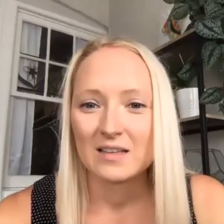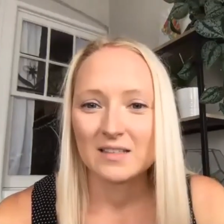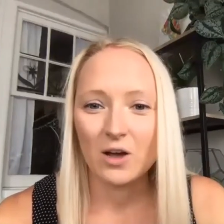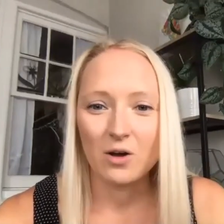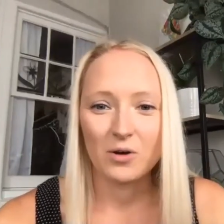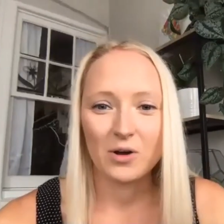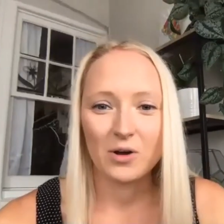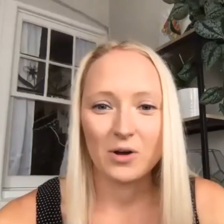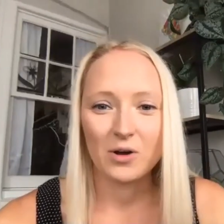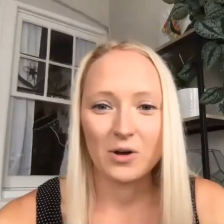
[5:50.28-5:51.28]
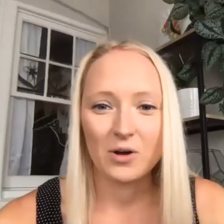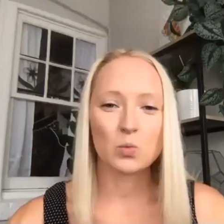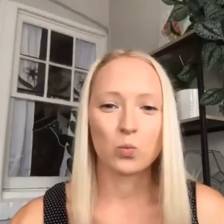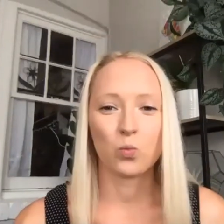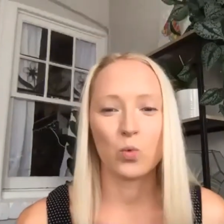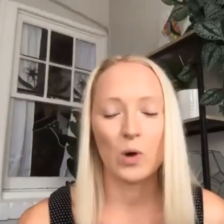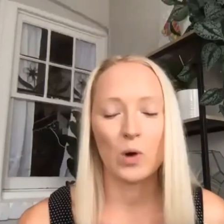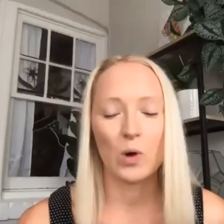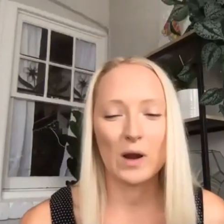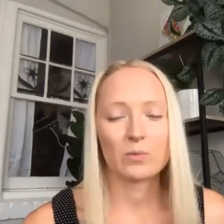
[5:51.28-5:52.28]
So that's
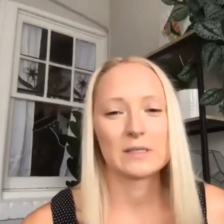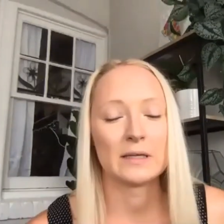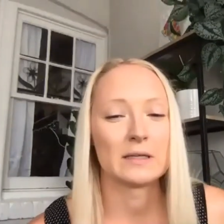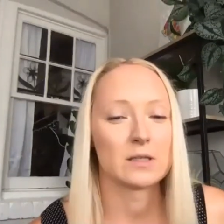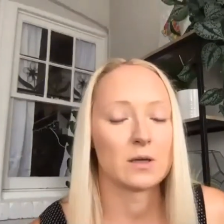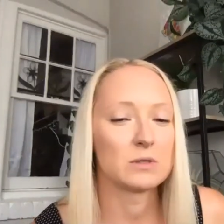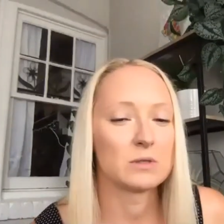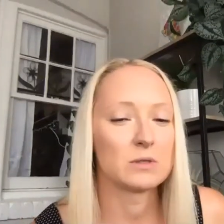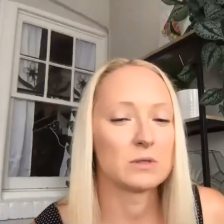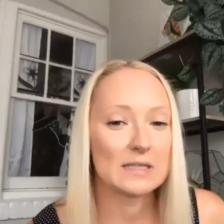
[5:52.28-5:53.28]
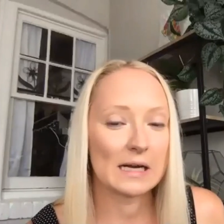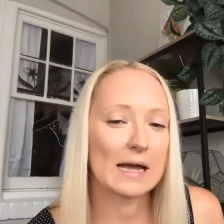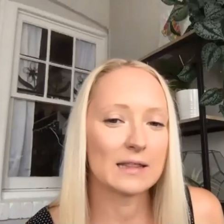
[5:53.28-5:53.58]
what we're seeing in terms of the data.